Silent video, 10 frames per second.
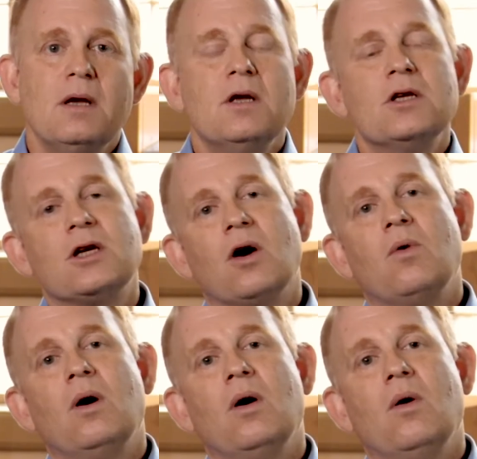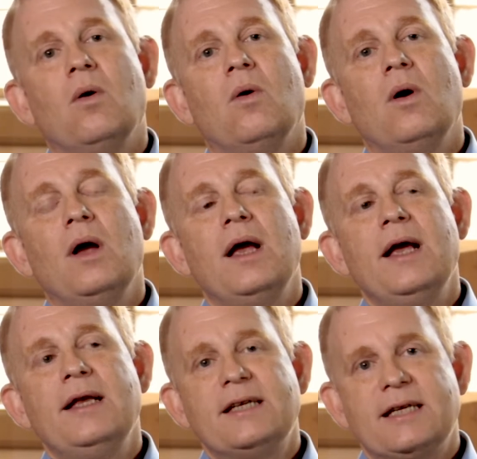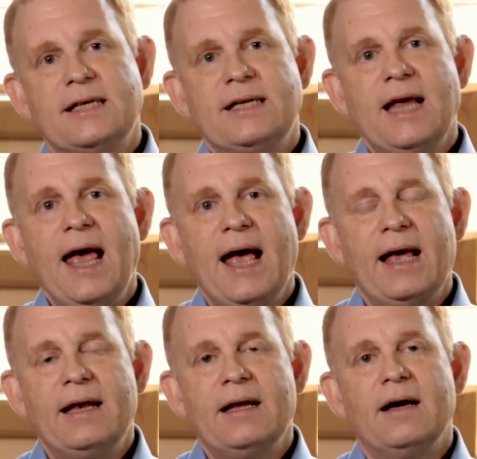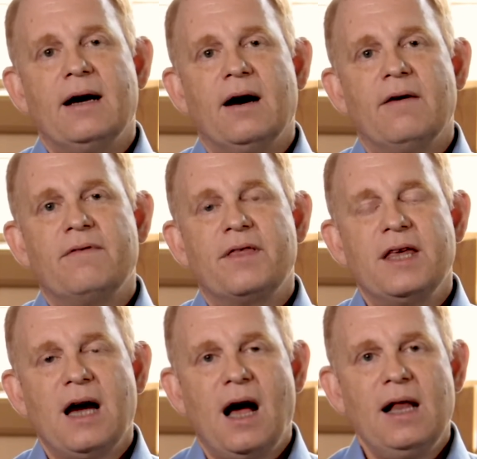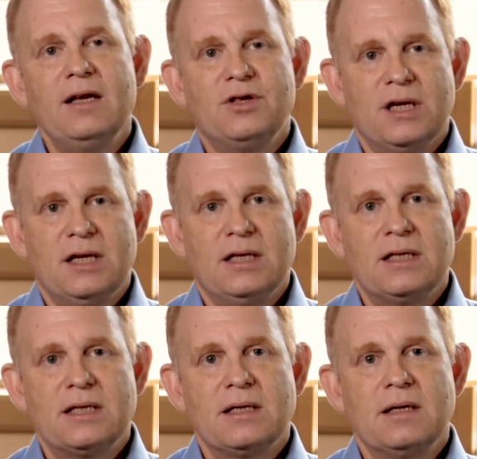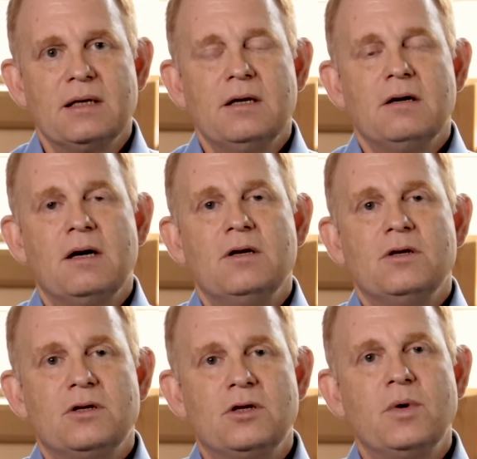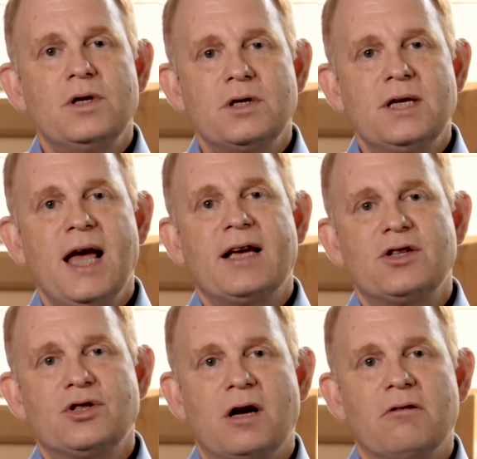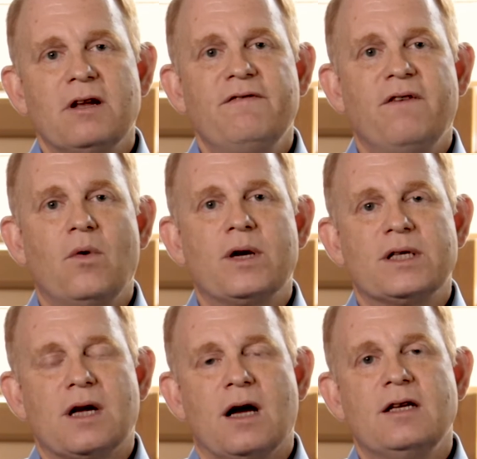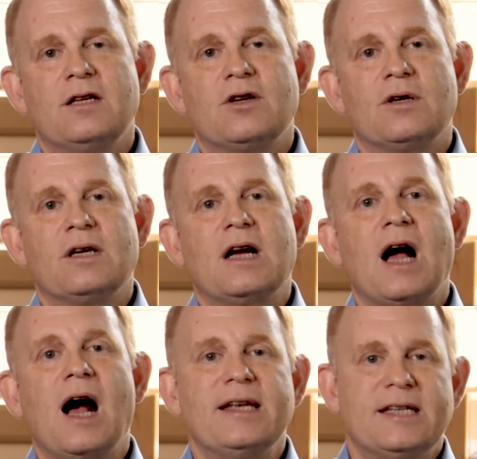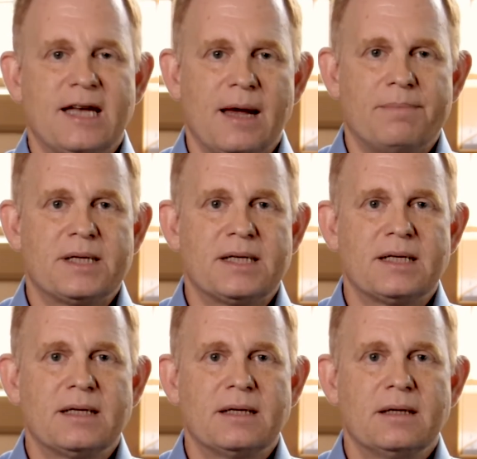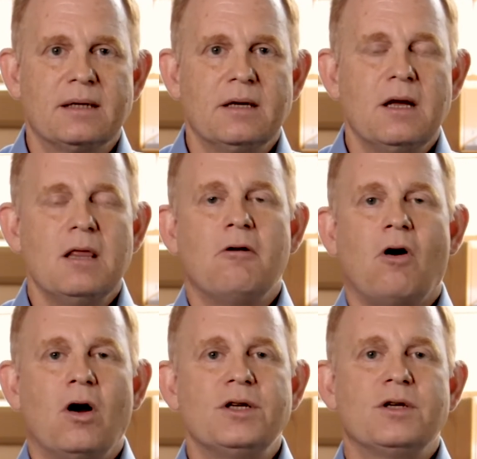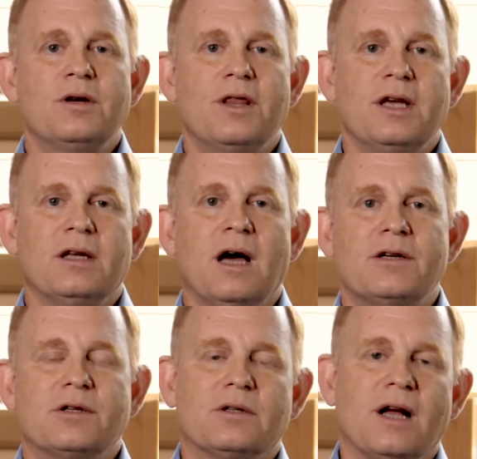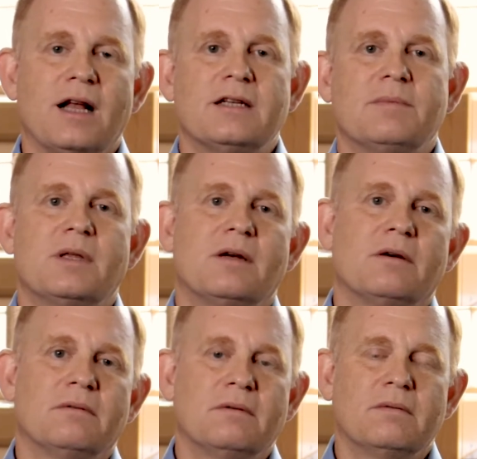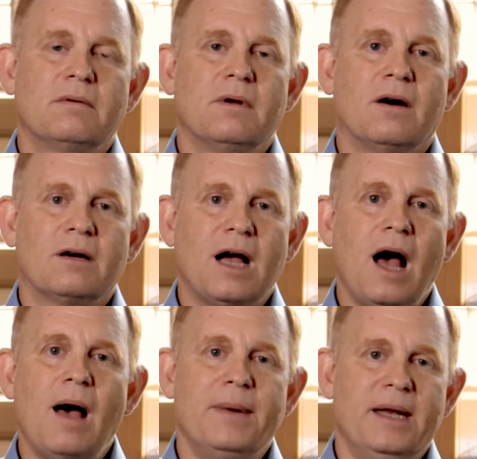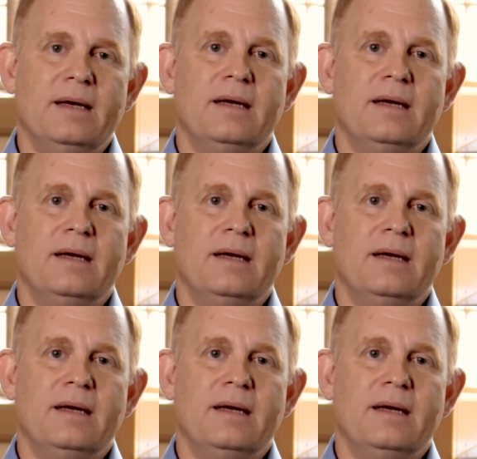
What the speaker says: So instead of theologies, Jewish texts generally focus on certain concepts. There are certain theological concepts that are common